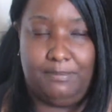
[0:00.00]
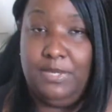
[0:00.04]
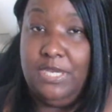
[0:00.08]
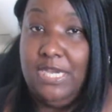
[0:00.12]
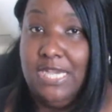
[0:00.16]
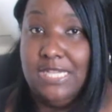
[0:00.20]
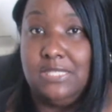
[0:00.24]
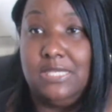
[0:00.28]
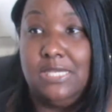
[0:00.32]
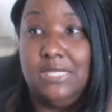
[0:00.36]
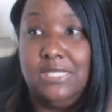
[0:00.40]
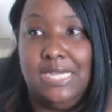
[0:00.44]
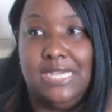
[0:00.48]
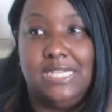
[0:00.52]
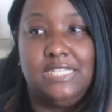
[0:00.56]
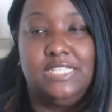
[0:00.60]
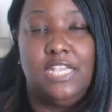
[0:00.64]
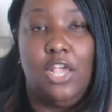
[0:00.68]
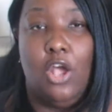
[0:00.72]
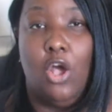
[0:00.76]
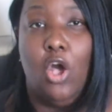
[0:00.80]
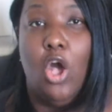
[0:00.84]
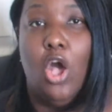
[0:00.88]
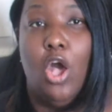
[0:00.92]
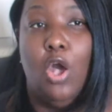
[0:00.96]
Because it
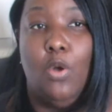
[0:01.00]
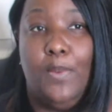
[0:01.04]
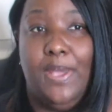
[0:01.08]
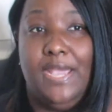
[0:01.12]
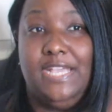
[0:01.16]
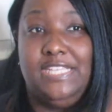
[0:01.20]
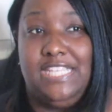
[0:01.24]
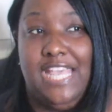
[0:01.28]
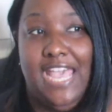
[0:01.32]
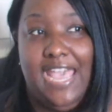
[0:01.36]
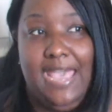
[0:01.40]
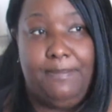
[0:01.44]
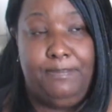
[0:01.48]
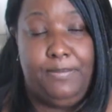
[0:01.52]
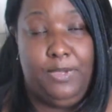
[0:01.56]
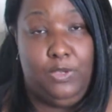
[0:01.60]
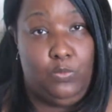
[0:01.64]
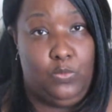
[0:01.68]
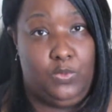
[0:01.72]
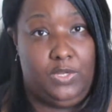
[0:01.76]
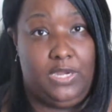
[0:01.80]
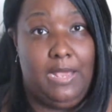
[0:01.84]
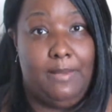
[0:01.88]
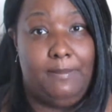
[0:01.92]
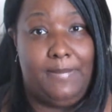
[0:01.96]
doesn't always
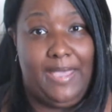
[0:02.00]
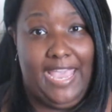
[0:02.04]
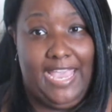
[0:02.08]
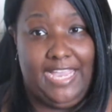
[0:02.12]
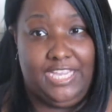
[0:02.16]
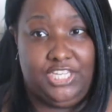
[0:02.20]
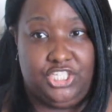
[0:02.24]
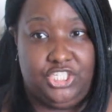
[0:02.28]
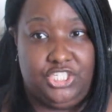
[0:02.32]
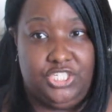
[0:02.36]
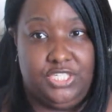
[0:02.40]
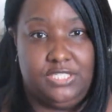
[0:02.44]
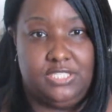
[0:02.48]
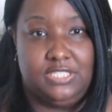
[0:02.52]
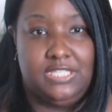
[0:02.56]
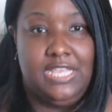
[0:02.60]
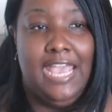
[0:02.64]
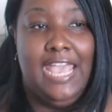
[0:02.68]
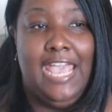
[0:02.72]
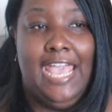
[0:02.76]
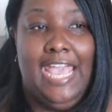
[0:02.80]
happen when I'm anxious.